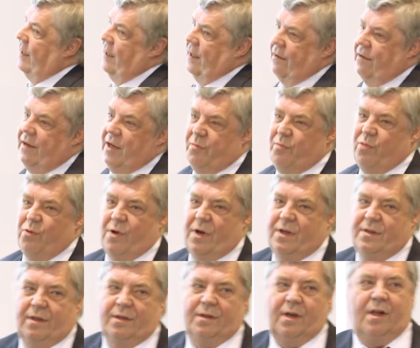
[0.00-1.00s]
a
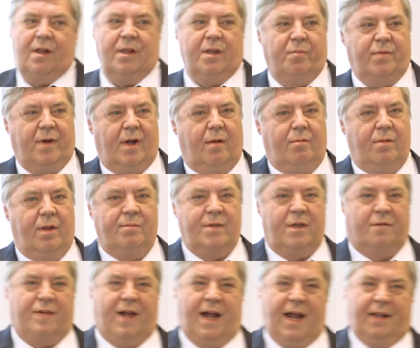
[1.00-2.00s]
report on all the problems
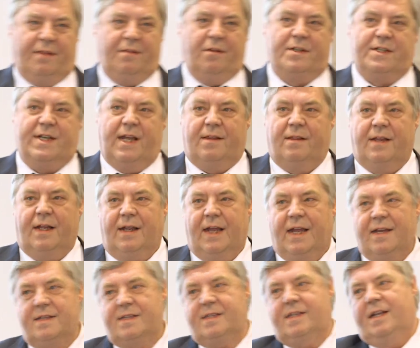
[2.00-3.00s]
of hydrogen
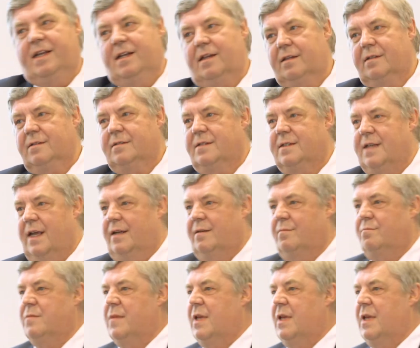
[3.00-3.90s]
in steel, yeah?